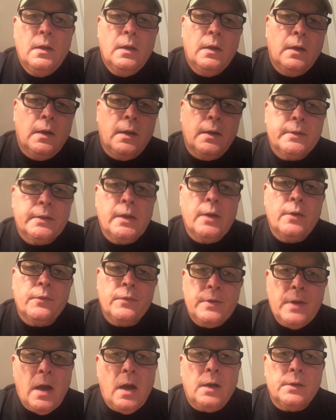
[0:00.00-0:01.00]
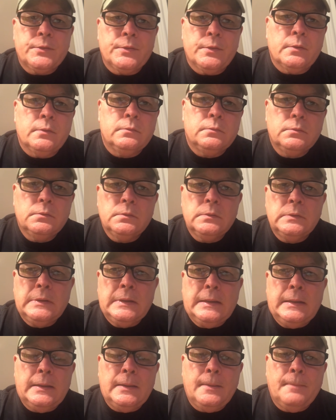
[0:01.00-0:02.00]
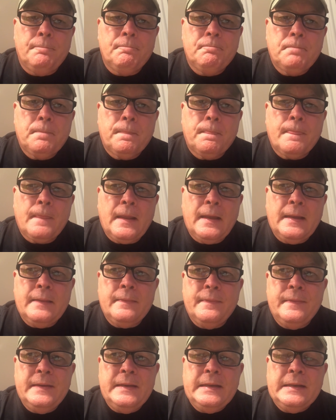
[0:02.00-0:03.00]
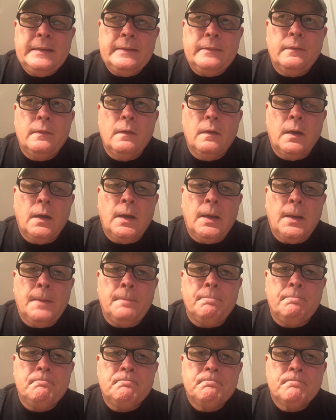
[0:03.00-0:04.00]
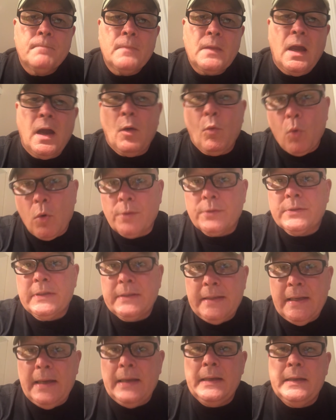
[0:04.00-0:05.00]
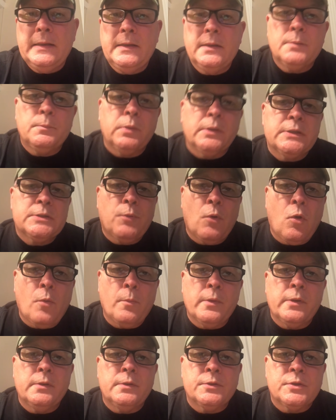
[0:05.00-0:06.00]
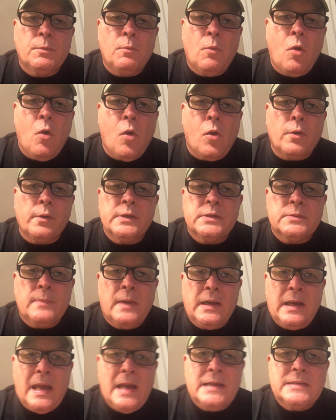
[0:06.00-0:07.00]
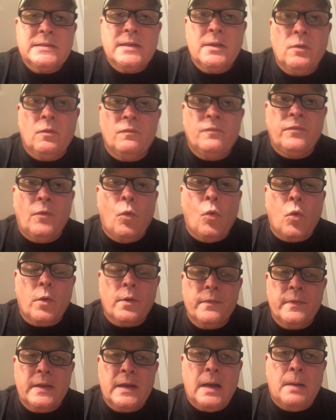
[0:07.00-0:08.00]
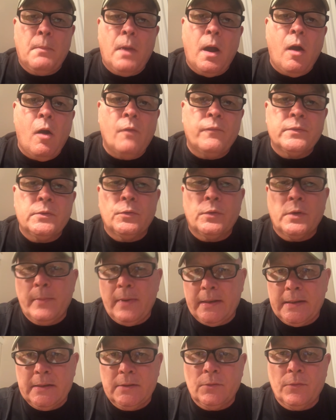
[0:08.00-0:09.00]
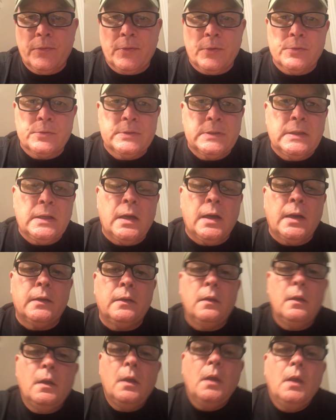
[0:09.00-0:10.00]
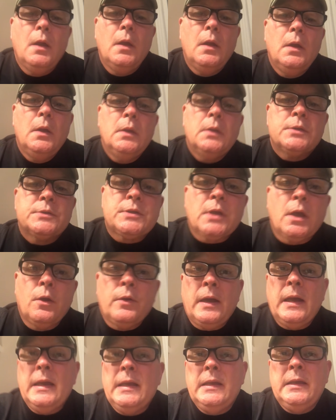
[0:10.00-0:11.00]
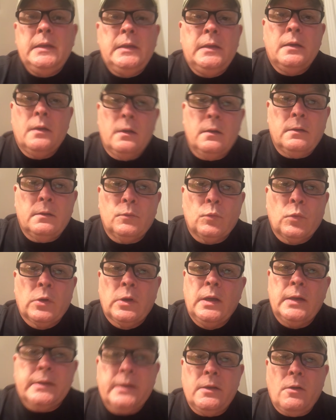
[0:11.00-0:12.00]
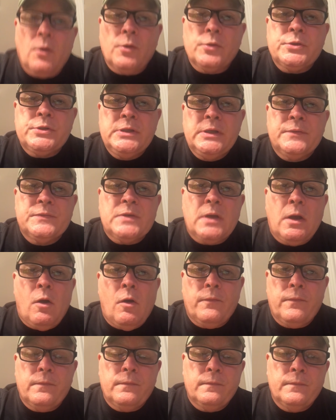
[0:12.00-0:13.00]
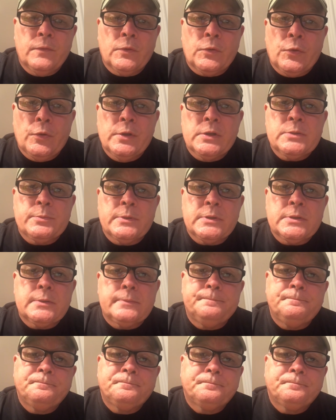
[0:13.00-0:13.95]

uh, to go to the doctor. Um, and then um, I work today at the police department, and tomorrow is my last day on four, and then I'm off and don't go back until Thursday night. So, hey, uh, we're lucky. Our shift's off for Christmas.